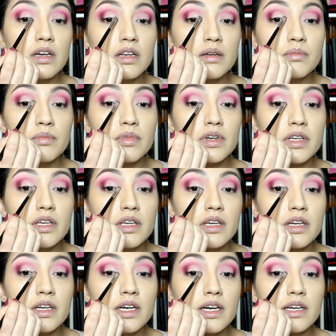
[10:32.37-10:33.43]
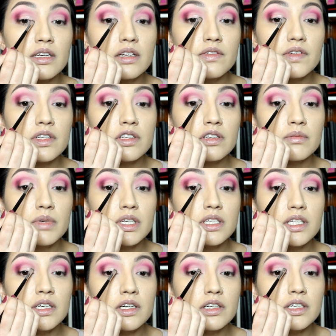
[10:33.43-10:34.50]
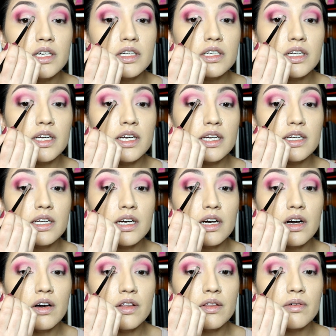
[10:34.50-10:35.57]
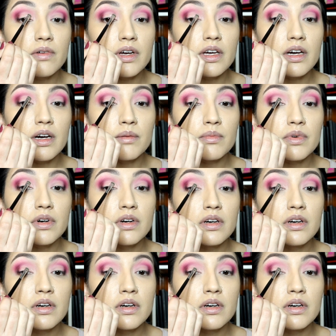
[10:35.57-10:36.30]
and bringing it kind of into my tear duct and all the way up.